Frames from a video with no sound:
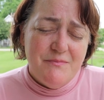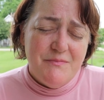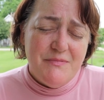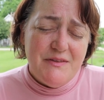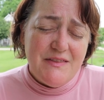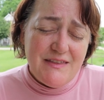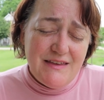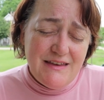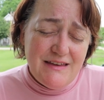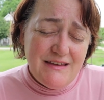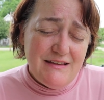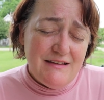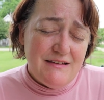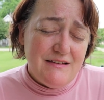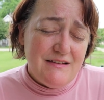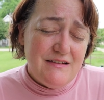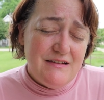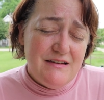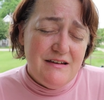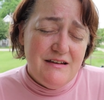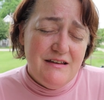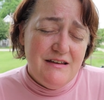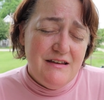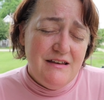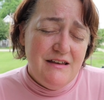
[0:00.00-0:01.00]
Please
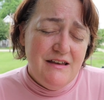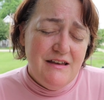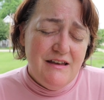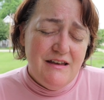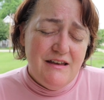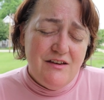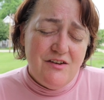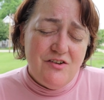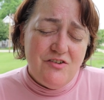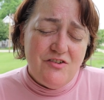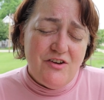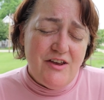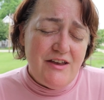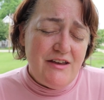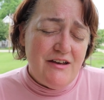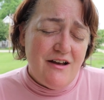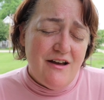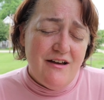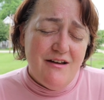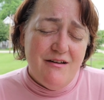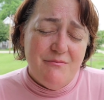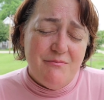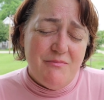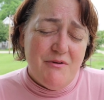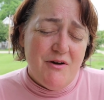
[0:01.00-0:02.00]
shake
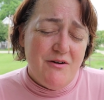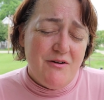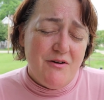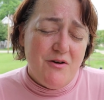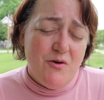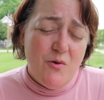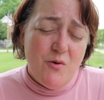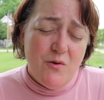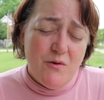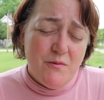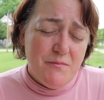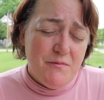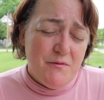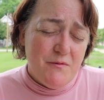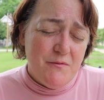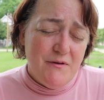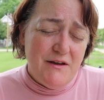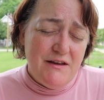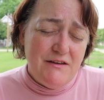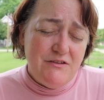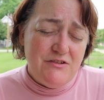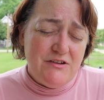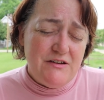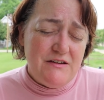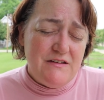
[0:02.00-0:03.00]
up our
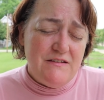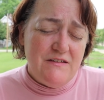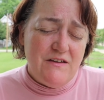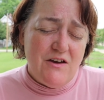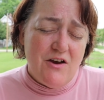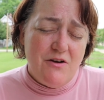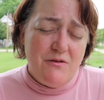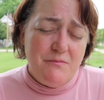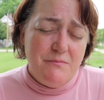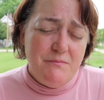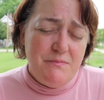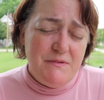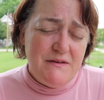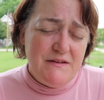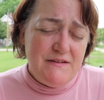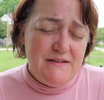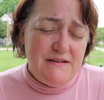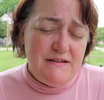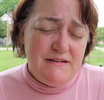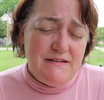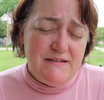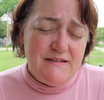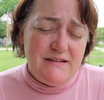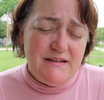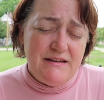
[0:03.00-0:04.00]
corporations, our
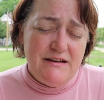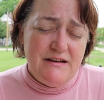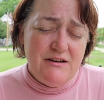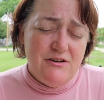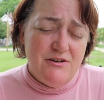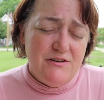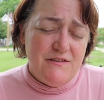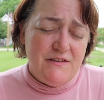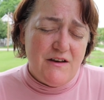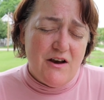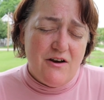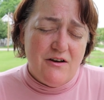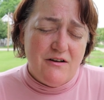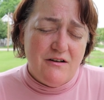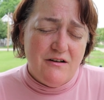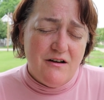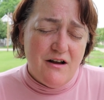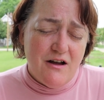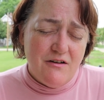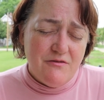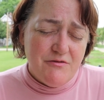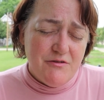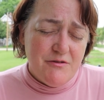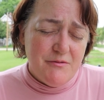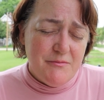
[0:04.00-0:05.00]
business leaders, our
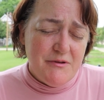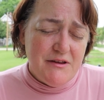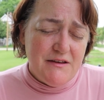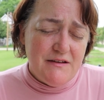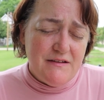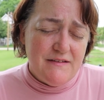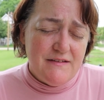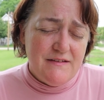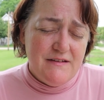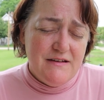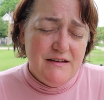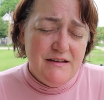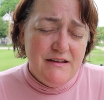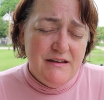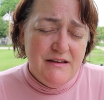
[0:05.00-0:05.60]
governments